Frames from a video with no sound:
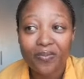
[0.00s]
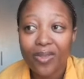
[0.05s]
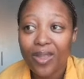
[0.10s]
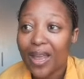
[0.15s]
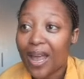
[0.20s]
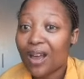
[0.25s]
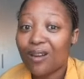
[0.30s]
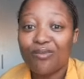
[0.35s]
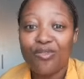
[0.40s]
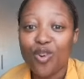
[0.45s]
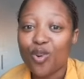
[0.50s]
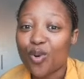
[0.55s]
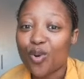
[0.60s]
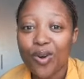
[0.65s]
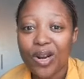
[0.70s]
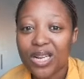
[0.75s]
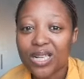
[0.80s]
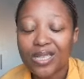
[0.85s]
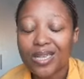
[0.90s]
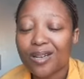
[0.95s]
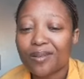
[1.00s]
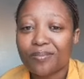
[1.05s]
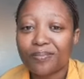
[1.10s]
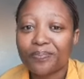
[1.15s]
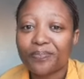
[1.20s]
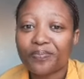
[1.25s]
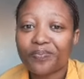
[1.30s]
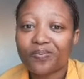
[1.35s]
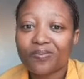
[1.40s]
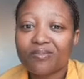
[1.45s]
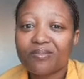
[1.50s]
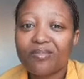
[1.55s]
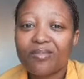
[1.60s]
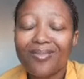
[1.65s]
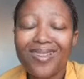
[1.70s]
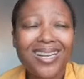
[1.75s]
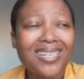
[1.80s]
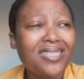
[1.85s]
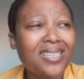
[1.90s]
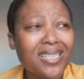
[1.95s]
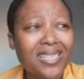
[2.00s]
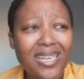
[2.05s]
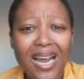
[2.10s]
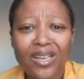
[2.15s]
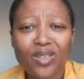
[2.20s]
and for no reason, just like